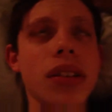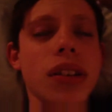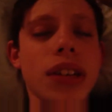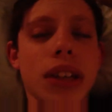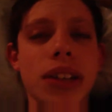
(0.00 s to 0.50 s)

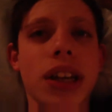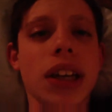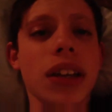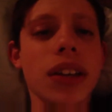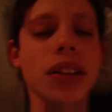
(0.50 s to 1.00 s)

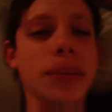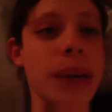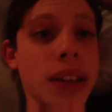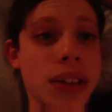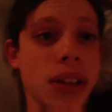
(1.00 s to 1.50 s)
Saturday. It'll be
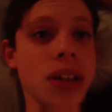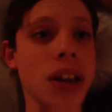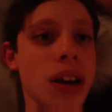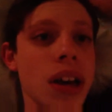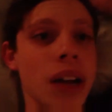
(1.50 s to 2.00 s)
out Saturday
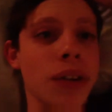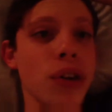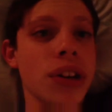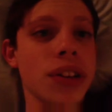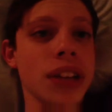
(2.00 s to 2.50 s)
night. I'll
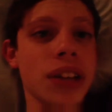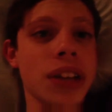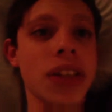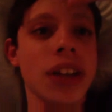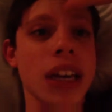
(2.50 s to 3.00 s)
record it Saturday
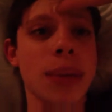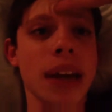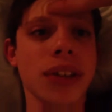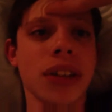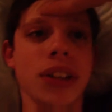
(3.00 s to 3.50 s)
in the day, be
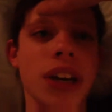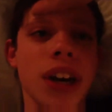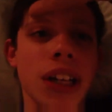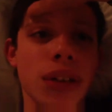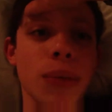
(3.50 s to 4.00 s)
out Saturday
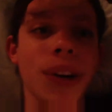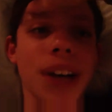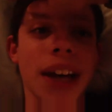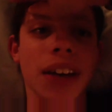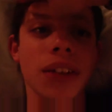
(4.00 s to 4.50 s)
night, so I'm not
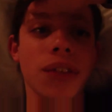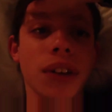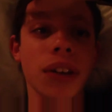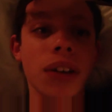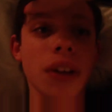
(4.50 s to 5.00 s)
knackered
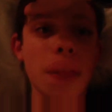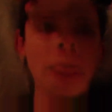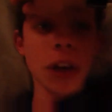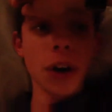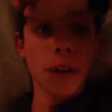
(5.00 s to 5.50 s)
for,
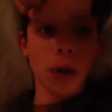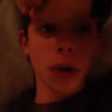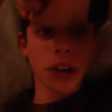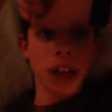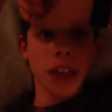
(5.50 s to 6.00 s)
you know,
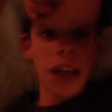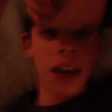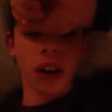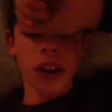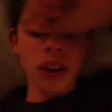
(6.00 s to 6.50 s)
recording it and that
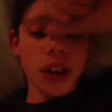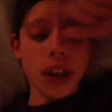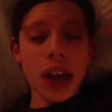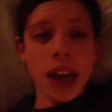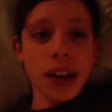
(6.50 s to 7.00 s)
lot.
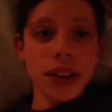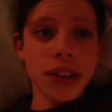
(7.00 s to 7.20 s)
And